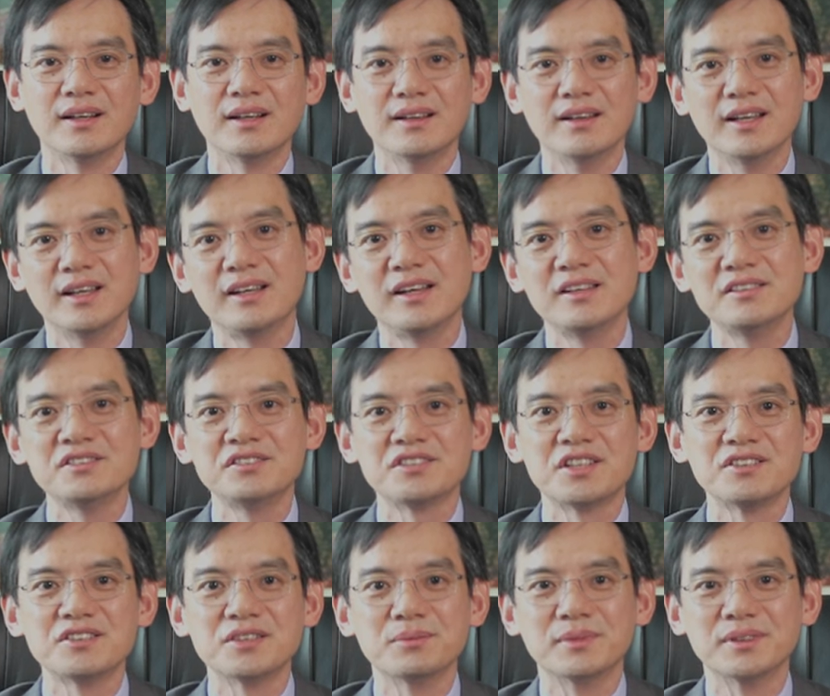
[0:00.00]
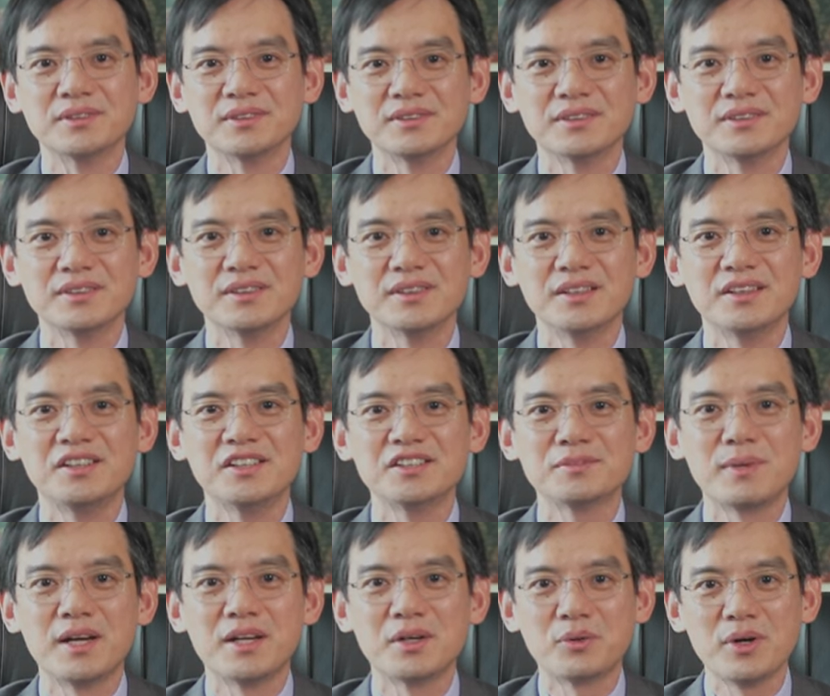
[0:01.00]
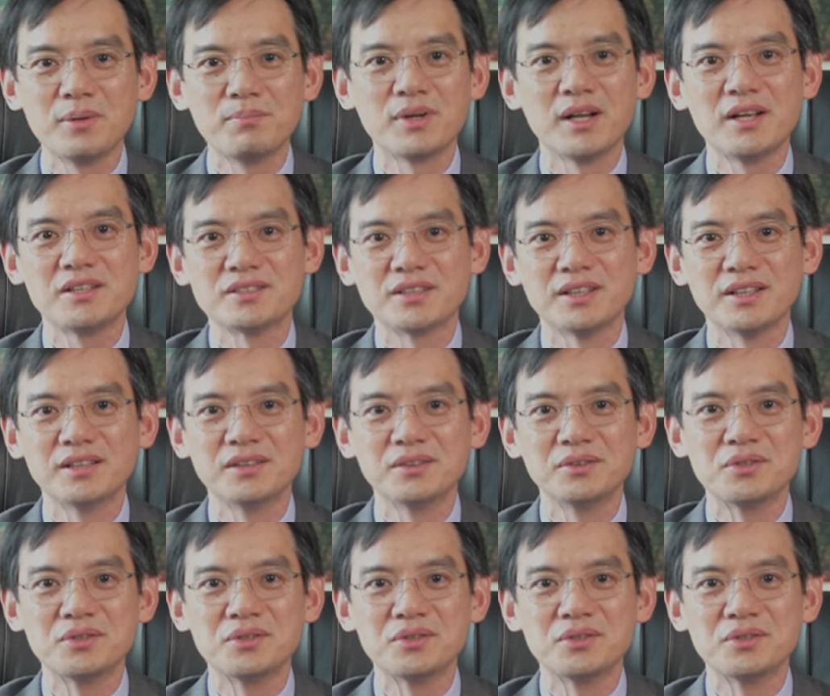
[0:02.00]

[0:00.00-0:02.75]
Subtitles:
Ladies and gentlemen, it is my great pleasure